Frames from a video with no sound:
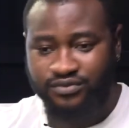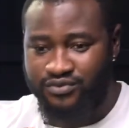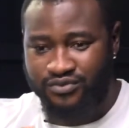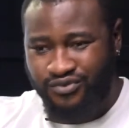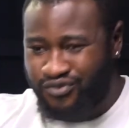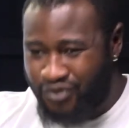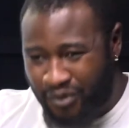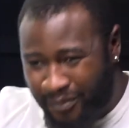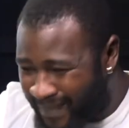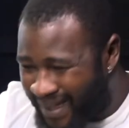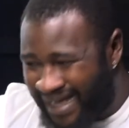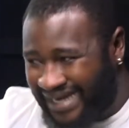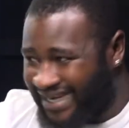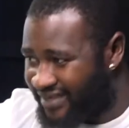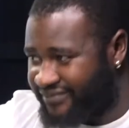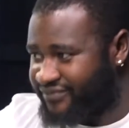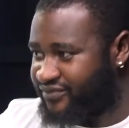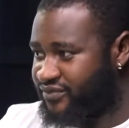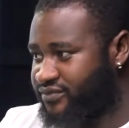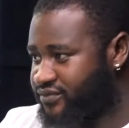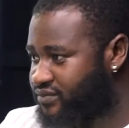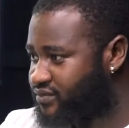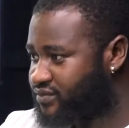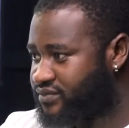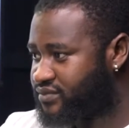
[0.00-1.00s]
Normal
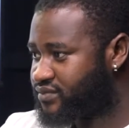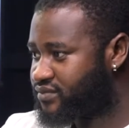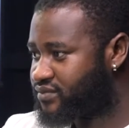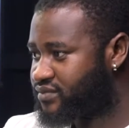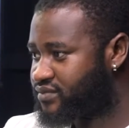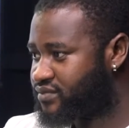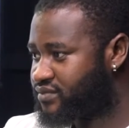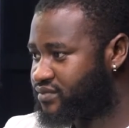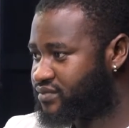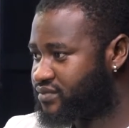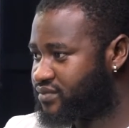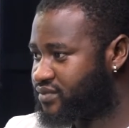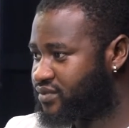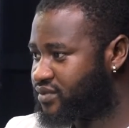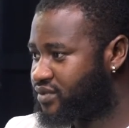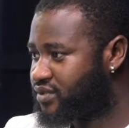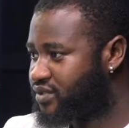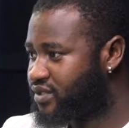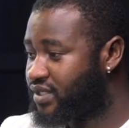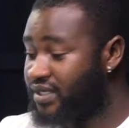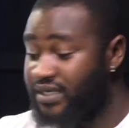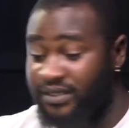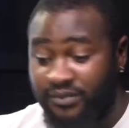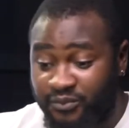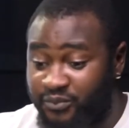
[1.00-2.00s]
level.
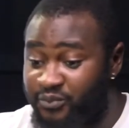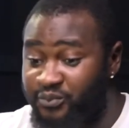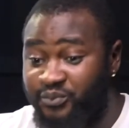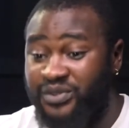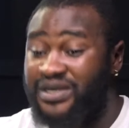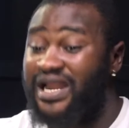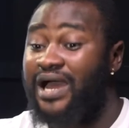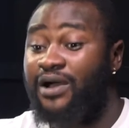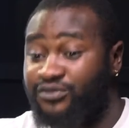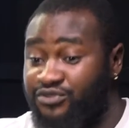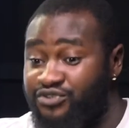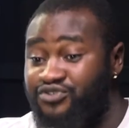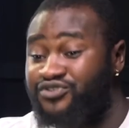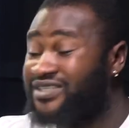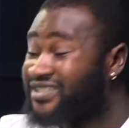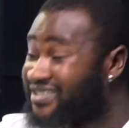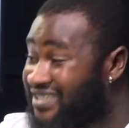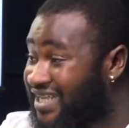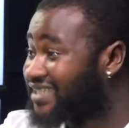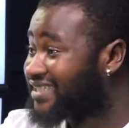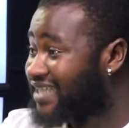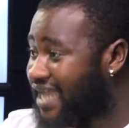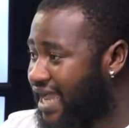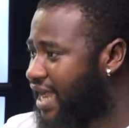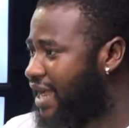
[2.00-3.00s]
Without strings
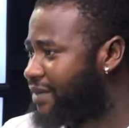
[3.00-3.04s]
at that.